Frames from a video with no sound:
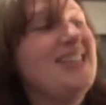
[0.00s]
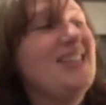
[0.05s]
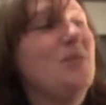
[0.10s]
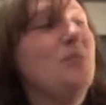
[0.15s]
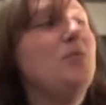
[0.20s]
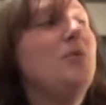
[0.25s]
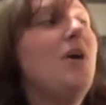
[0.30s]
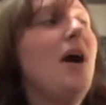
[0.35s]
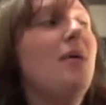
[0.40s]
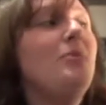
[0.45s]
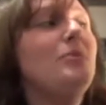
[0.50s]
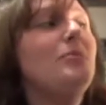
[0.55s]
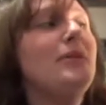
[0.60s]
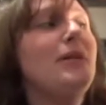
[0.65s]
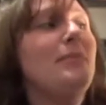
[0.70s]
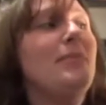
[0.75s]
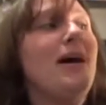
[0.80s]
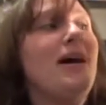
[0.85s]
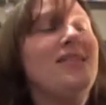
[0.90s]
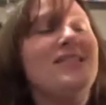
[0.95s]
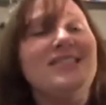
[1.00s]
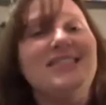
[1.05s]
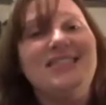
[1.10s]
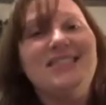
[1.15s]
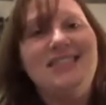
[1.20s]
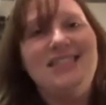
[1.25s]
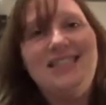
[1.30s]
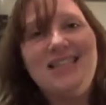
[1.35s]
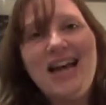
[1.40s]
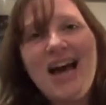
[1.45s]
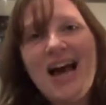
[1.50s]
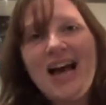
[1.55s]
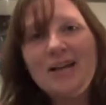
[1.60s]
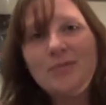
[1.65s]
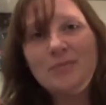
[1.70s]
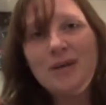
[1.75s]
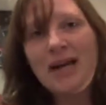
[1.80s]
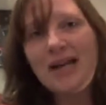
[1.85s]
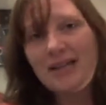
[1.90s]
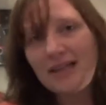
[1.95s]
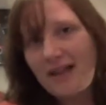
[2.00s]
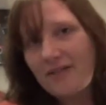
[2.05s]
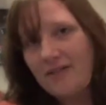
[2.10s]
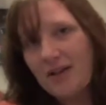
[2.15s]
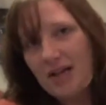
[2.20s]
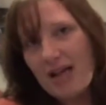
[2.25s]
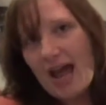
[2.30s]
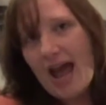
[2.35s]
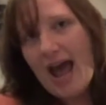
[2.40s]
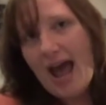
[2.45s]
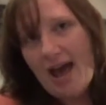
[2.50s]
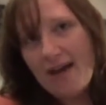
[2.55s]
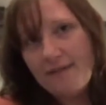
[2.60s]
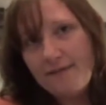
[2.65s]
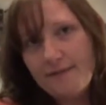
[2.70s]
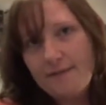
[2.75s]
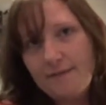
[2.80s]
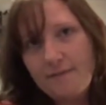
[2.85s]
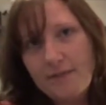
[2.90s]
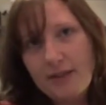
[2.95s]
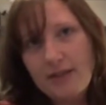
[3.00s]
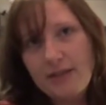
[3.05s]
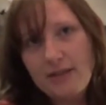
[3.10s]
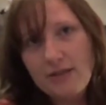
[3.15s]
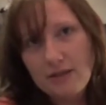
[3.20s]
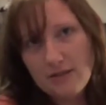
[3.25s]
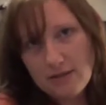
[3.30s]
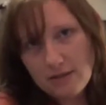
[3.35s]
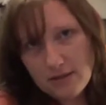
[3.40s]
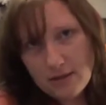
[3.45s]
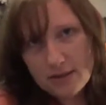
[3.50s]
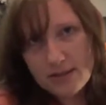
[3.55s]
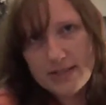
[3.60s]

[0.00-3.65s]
they're probably about 9 by 11.5 is the